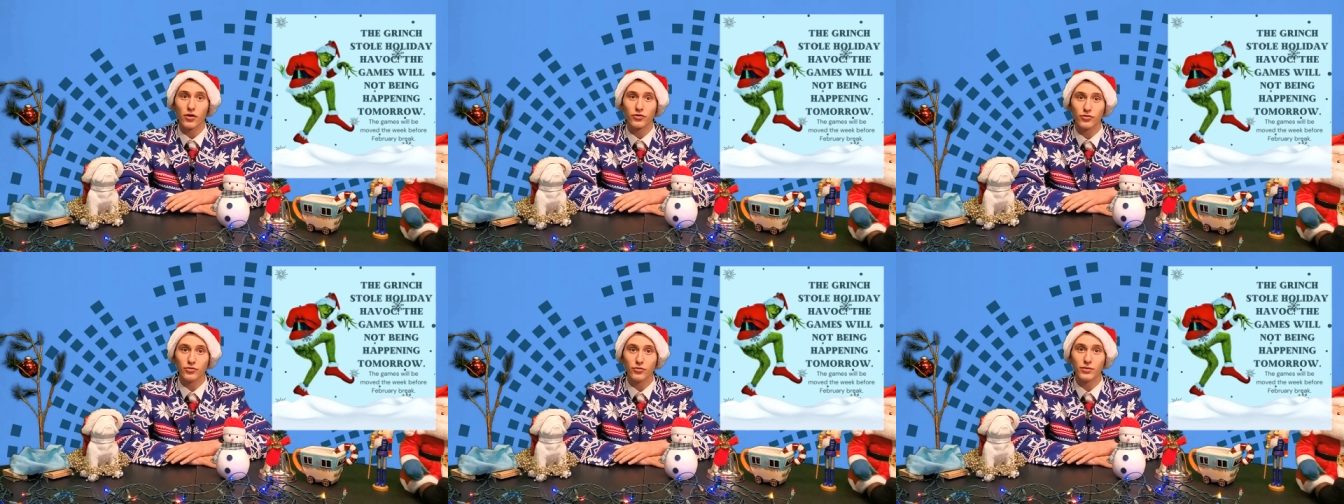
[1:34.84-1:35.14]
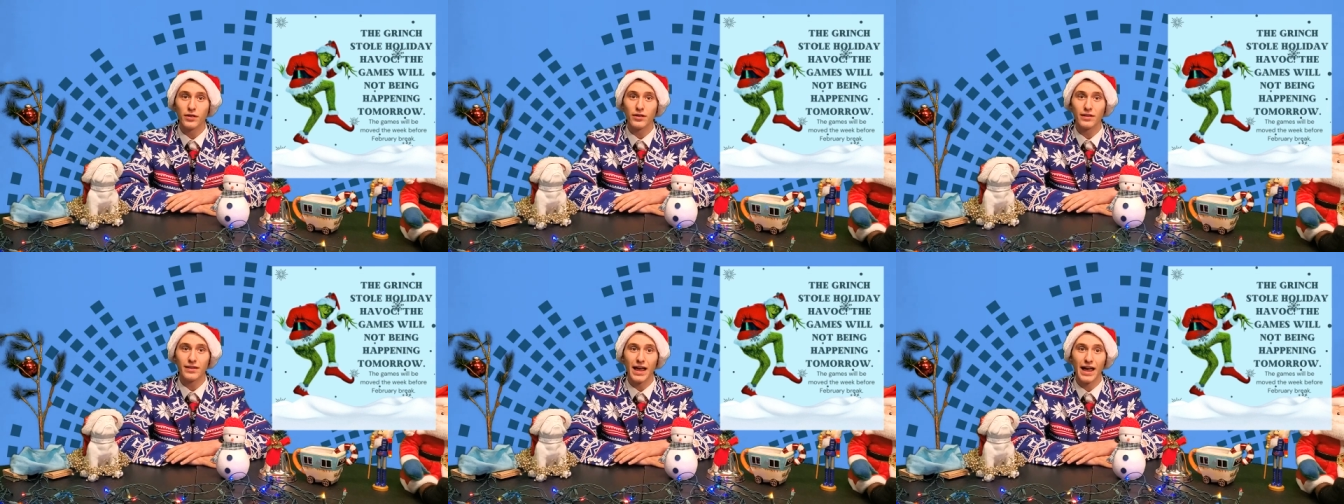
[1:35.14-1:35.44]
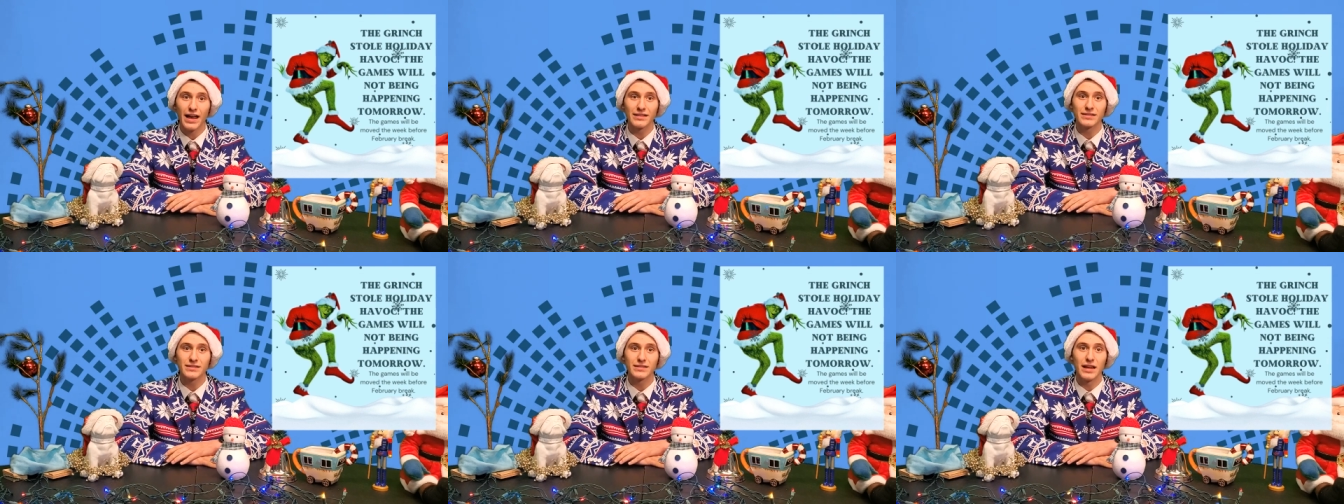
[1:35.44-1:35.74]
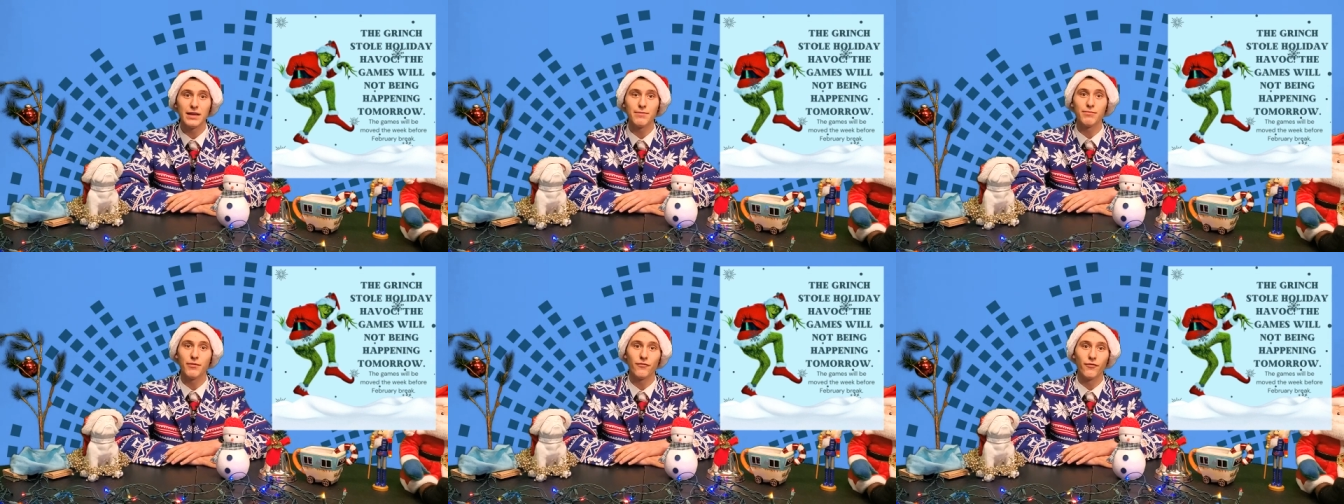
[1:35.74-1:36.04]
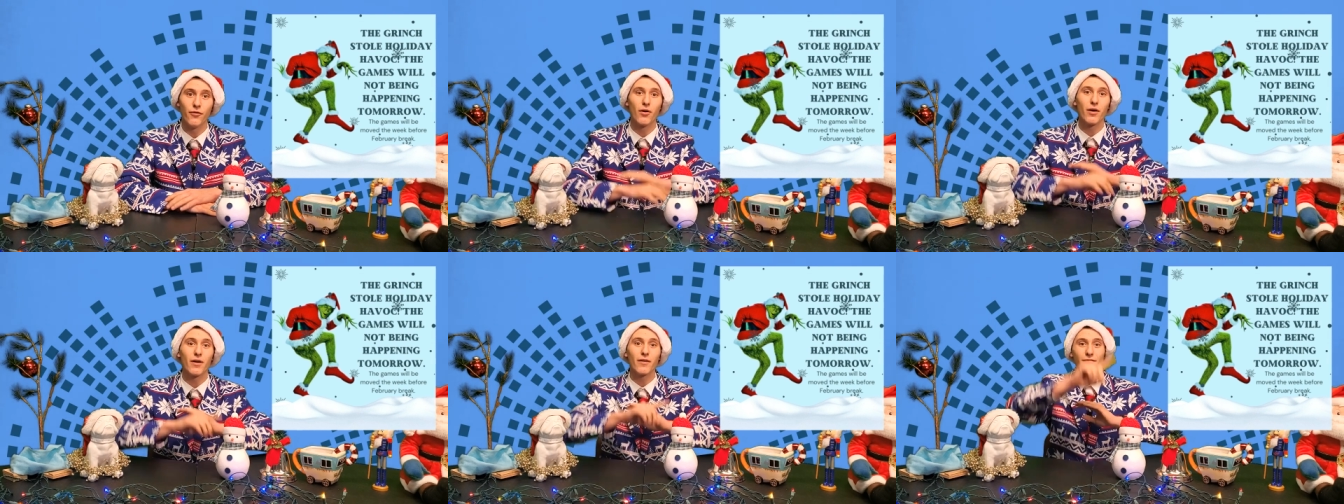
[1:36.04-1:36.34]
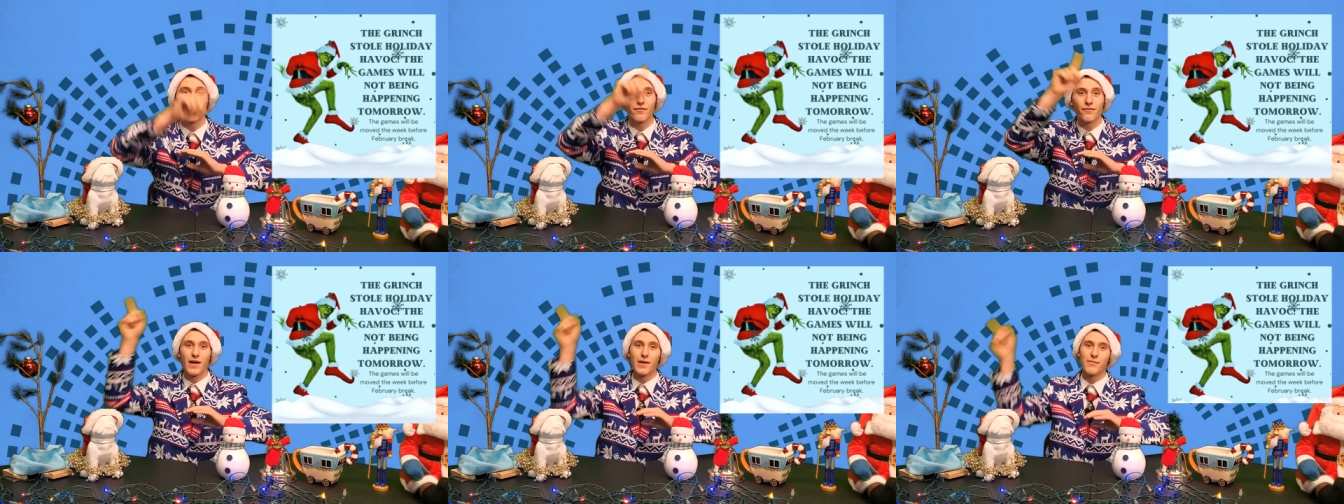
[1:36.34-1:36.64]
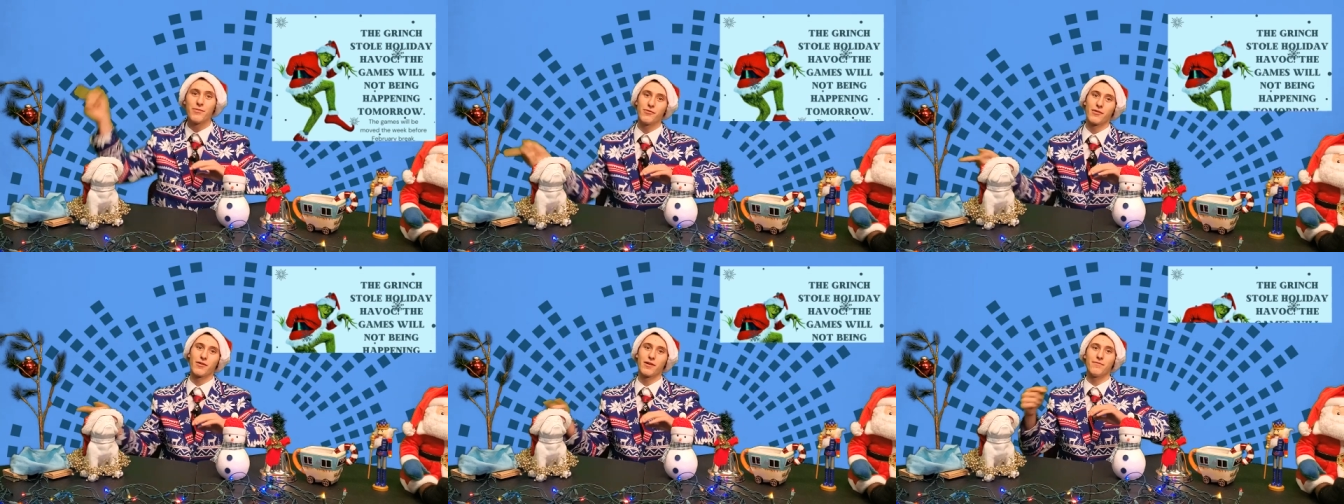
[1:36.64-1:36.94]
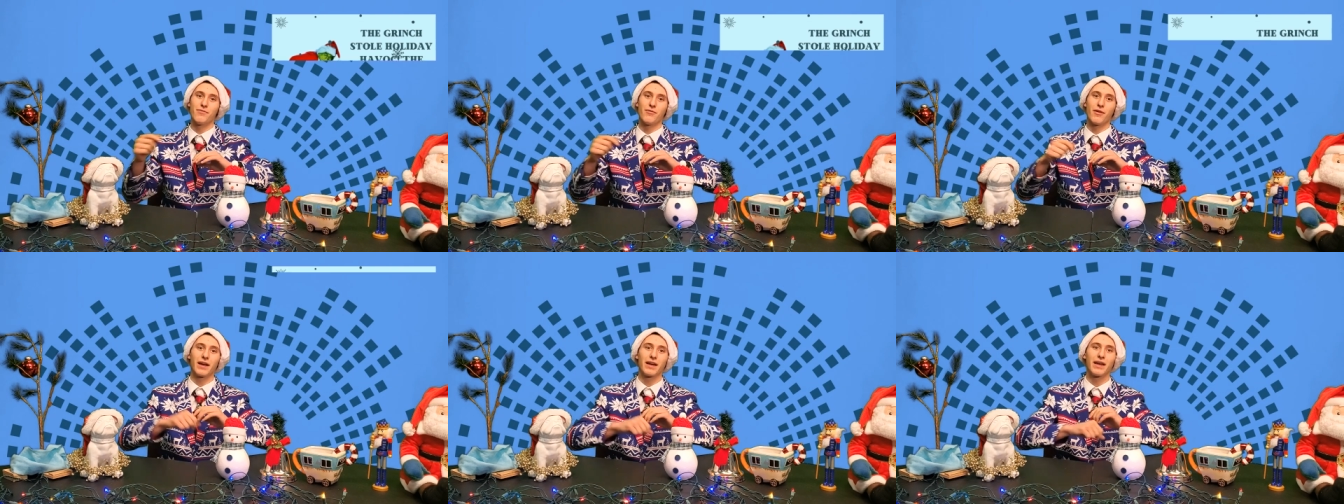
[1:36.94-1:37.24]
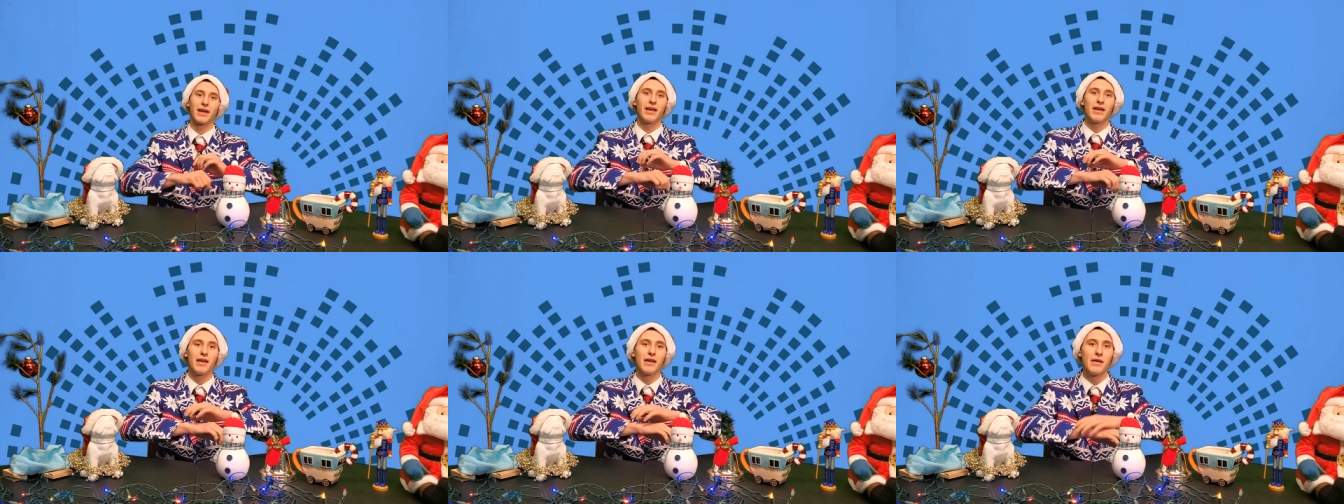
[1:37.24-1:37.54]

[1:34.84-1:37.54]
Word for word: to the last day before February break.